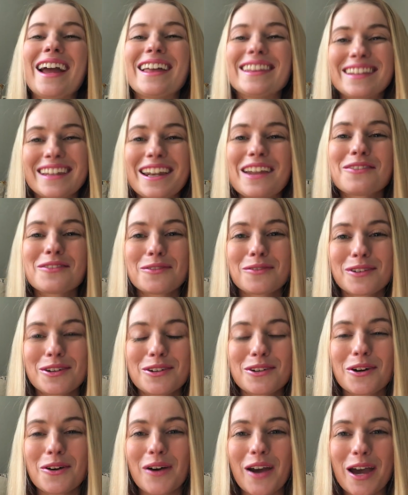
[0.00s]
And then everyone
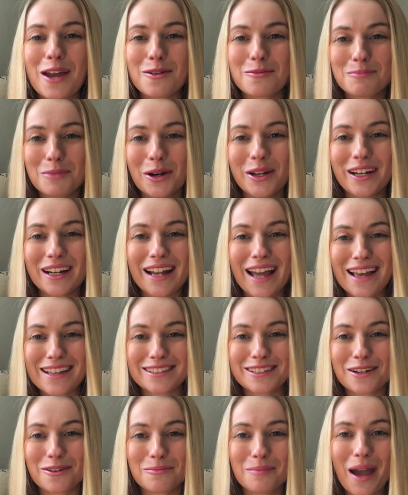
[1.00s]
could go ahead and put it
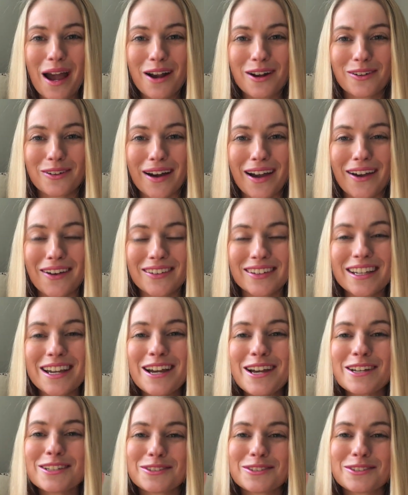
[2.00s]
as their background.